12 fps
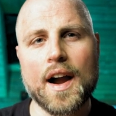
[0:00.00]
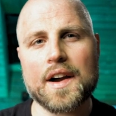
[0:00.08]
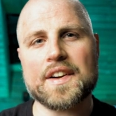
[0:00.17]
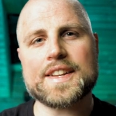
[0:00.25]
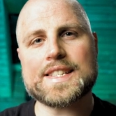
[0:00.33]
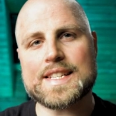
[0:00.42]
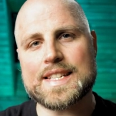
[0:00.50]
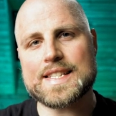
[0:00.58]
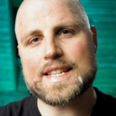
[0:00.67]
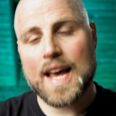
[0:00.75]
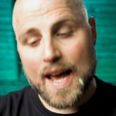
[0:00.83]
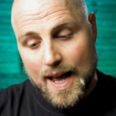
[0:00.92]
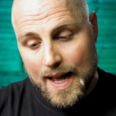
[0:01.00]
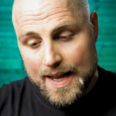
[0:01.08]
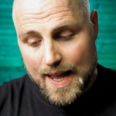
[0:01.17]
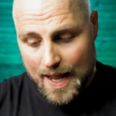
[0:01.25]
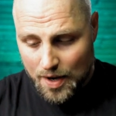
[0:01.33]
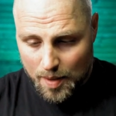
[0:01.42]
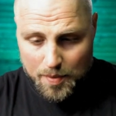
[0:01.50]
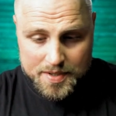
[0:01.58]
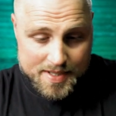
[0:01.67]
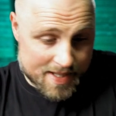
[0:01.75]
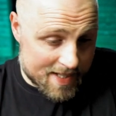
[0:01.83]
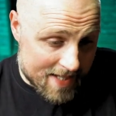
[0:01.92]
harness is again
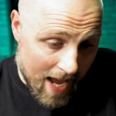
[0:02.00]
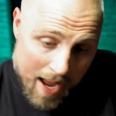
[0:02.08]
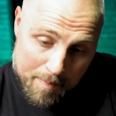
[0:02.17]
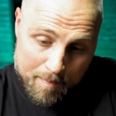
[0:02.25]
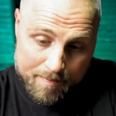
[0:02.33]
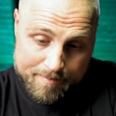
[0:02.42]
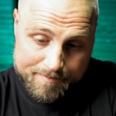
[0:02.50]
almost the same.